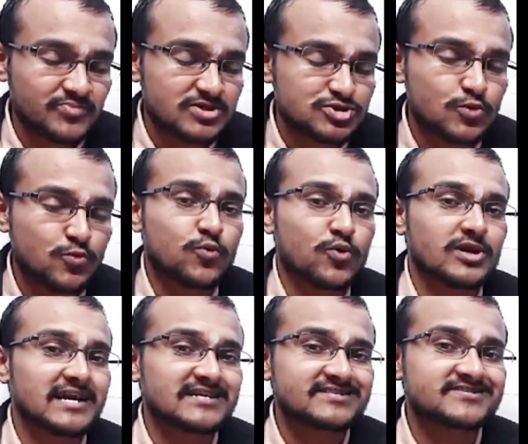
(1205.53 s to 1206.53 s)
so
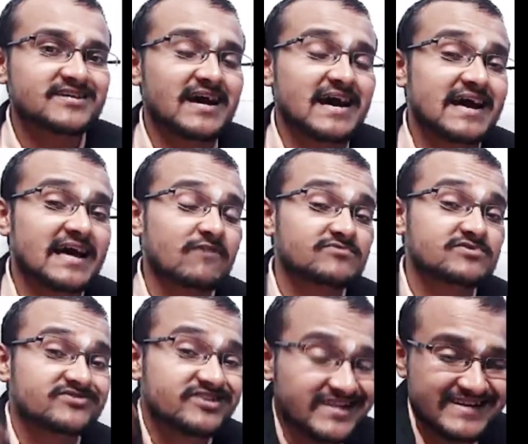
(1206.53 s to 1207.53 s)
let's say I have
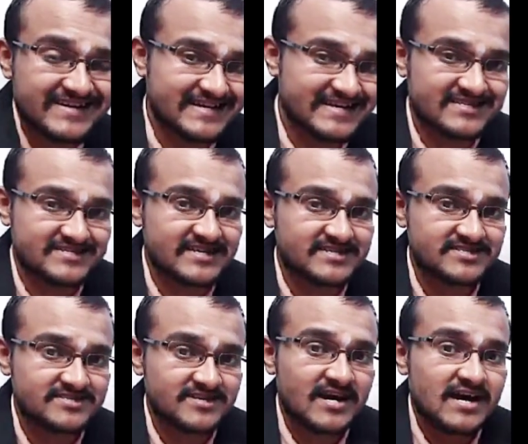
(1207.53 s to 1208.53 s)
three data sets,
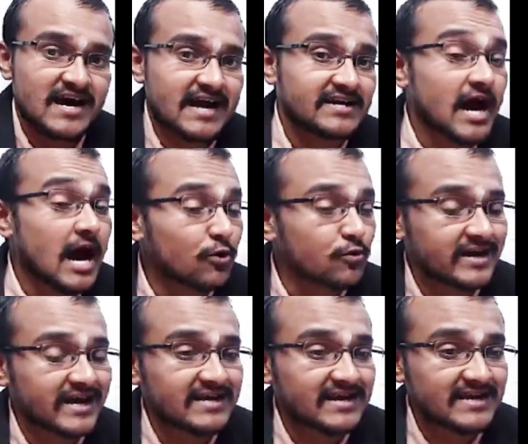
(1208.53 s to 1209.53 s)
and how can
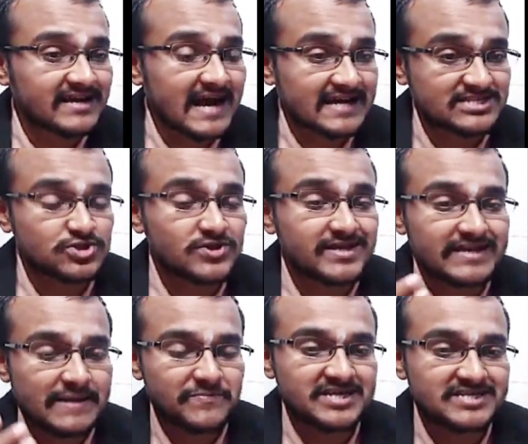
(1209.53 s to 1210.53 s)
I actually
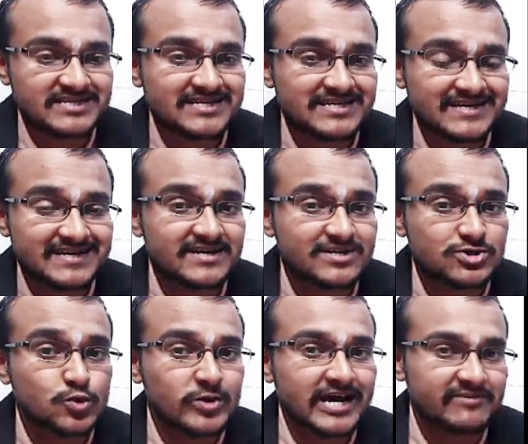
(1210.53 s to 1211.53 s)
represent in a
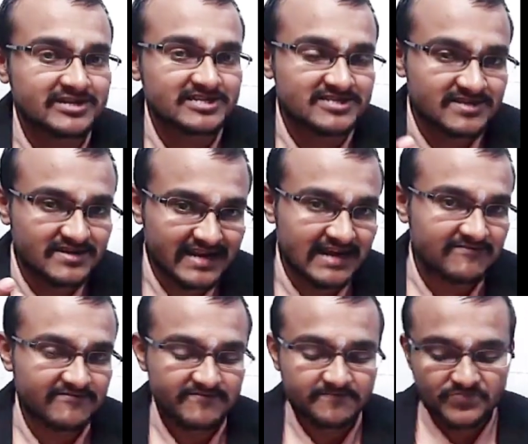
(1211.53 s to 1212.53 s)
two-dimensional graph?
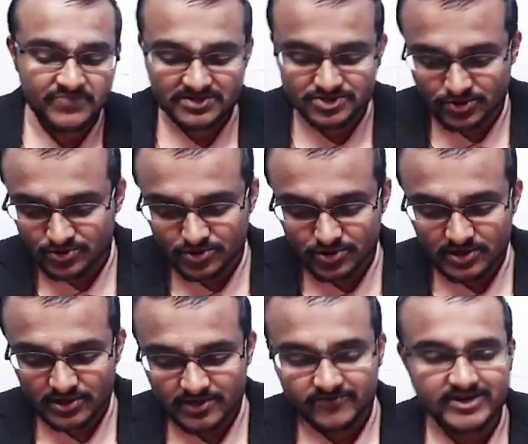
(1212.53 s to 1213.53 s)
So
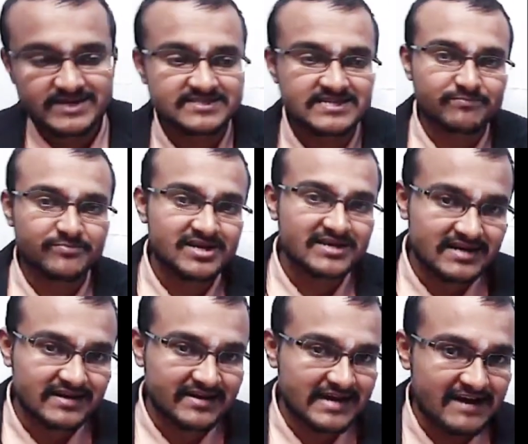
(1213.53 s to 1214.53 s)
for example, in a
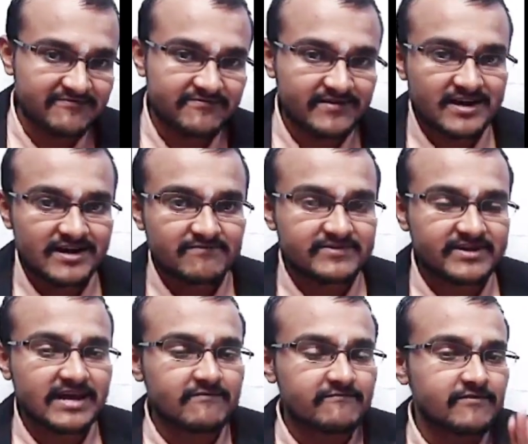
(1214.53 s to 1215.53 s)
graph we
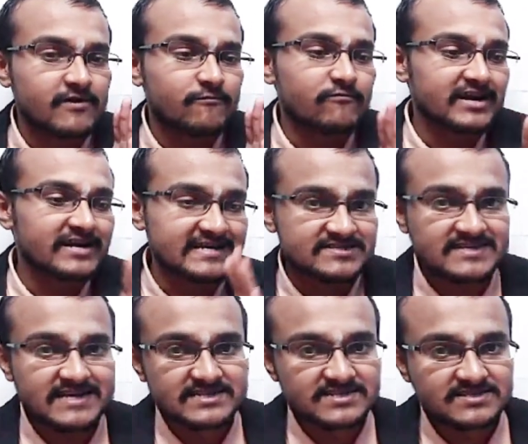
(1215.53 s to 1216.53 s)
have one
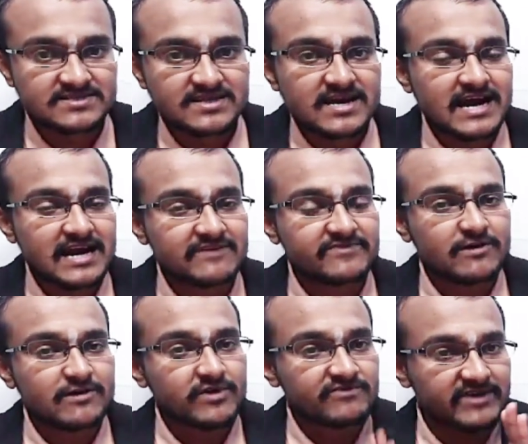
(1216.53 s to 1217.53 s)
x-axis and we have
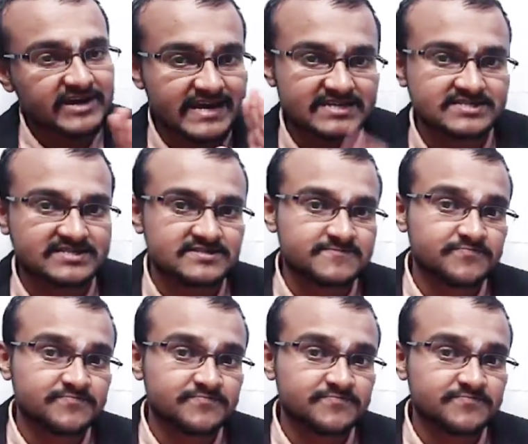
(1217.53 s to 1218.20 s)
one y-axis,